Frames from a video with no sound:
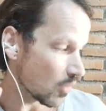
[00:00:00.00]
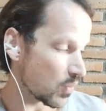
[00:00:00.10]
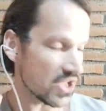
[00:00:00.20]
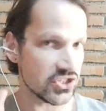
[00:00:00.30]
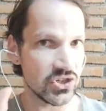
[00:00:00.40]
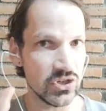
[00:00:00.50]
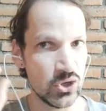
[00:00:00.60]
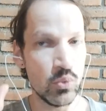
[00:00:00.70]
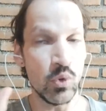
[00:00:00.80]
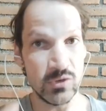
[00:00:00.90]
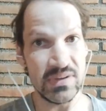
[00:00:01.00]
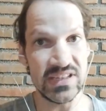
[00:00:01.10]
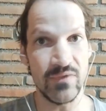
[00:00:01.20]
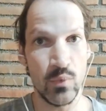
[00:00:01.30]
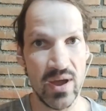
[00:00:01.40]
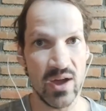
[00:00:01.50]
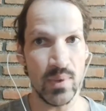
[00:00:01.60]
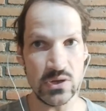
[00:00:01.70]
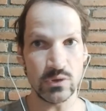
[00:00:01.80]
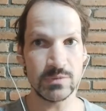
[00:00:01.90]
which you want to be self-aware
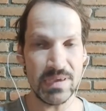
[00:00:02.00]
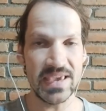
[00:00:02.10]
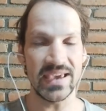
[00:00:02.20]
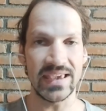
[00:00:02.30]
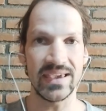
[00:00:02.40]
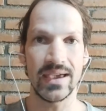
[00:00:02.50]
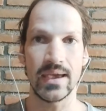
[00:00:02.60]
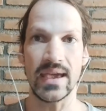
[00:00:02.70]
when you're speaking